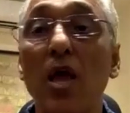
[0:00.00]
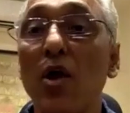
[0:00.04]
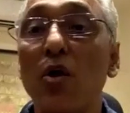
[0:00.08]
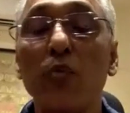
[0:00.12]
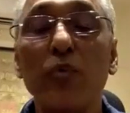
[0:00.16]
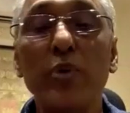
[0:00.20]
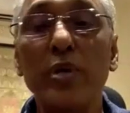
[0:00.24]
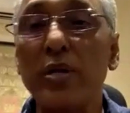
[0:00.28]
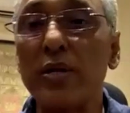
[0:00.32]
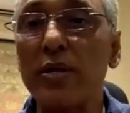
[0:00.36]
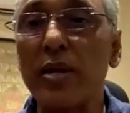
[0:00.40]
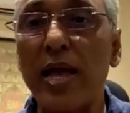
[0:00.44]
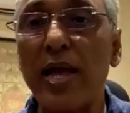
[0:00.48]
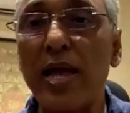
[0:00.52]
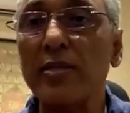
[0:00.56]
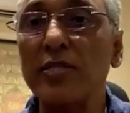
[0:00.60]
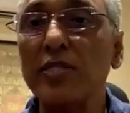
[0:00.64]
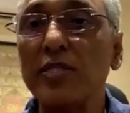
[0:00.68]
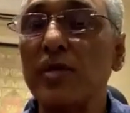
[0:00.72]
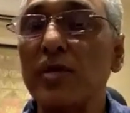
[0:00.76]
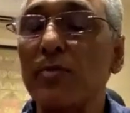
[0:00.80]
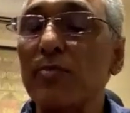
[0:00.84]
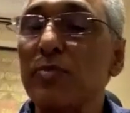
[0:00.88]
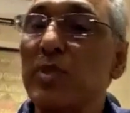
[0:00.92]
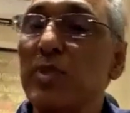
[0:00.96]
We ran
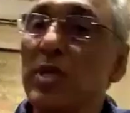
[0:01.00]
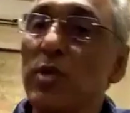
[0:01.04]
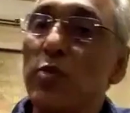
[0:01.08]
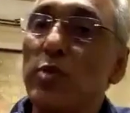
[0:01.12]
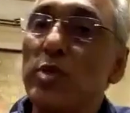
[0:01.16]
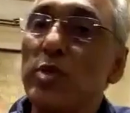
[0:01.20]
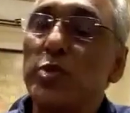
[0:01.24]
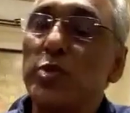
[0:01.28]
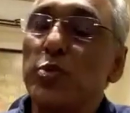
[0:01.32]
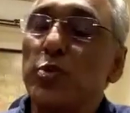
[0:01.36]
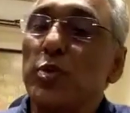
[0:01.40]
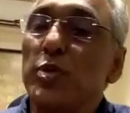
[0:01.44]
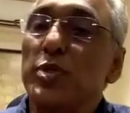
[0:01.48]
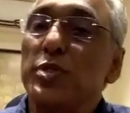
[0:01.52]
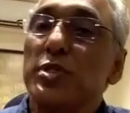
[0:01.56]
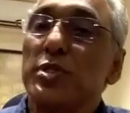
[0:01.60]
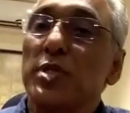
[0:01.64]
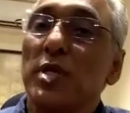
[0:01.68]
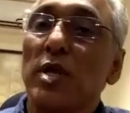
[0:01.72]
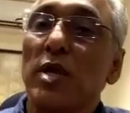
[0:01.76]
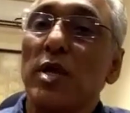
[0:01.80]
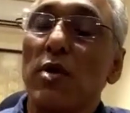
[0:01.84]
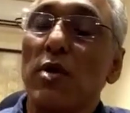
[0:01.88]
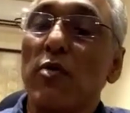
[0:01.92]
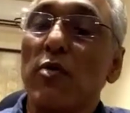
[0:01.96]
something which was
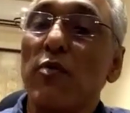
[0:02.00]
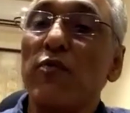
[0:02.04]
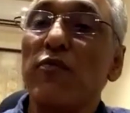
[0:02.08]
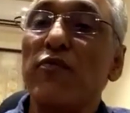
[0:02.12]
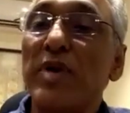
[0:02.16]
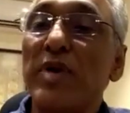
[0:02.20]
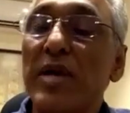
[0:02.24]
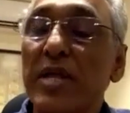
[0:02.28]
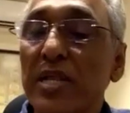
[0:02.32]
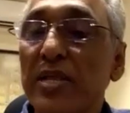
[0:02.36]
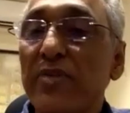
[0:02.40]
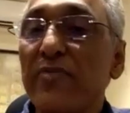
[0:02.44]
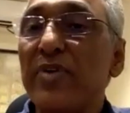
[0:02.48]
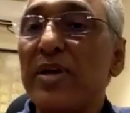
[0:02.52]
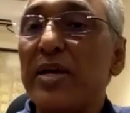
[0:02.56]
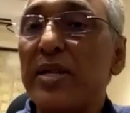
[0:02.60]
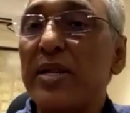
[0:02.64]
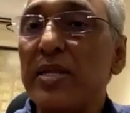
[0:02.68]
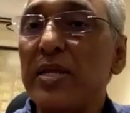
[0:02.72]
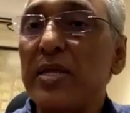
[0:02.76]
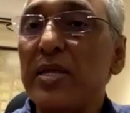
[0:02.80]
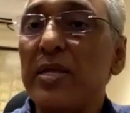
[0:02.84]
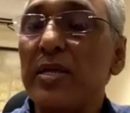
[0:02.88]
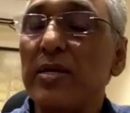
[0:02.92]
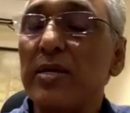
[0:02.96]
very,
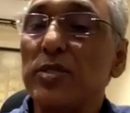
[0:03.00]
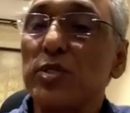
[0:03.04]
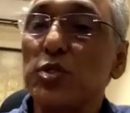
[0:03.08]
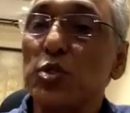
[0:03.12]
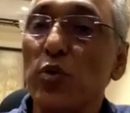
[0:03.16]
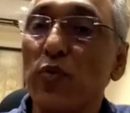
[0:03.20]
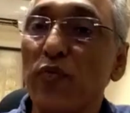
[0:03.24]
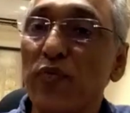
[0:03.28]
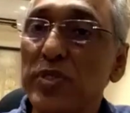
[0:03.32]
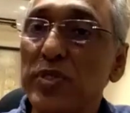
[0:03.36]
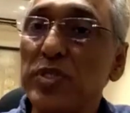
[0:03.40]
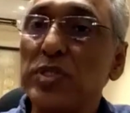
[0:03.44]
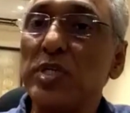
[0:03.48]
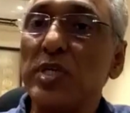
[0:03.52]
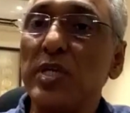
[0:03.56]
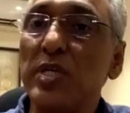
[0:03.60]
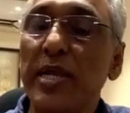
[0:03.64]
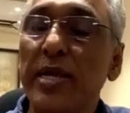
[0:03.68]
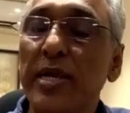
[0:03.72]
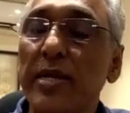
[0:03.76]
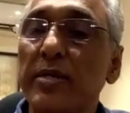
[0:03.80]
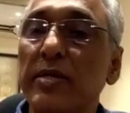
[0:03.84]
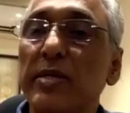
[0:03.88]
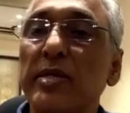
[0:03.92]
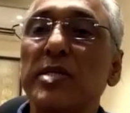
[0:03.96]
very
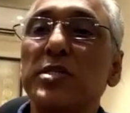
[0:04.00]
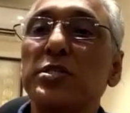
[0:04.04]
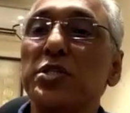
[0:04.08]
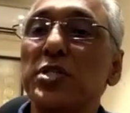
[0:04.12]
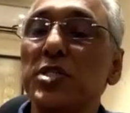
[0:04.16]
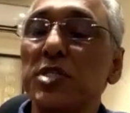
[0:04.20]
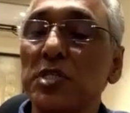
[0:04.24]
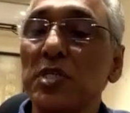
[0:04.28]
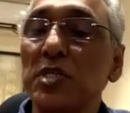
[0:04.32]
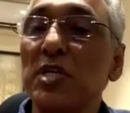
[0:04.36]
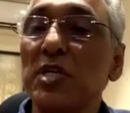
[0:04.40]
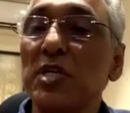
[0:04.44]
sophisticated. It's just a